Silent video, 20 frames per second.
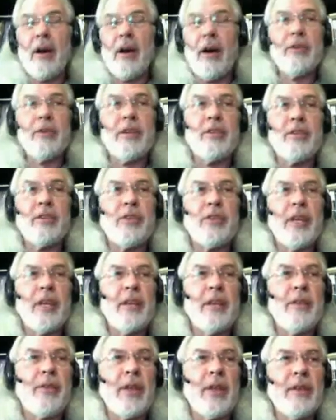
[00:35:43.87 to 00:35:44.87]
Oh, did you see
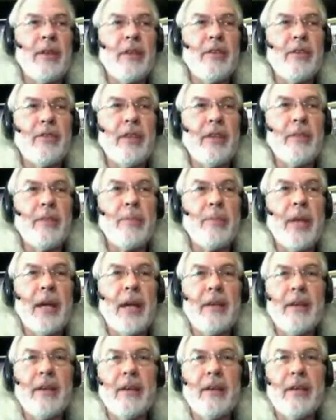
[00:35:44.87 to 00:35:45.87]

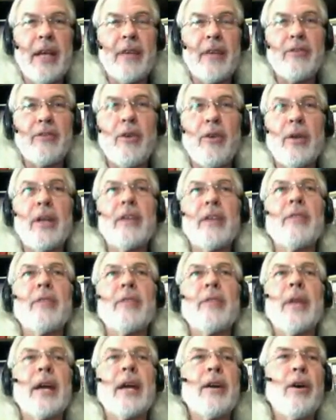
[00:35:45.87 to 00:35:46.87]
the gas going into the
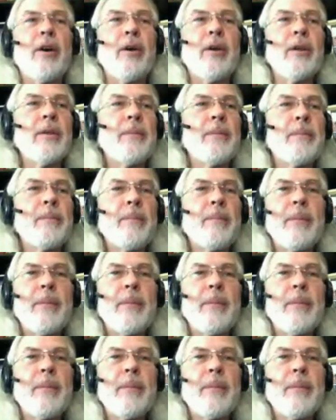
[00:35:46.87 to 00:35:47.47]
black hole?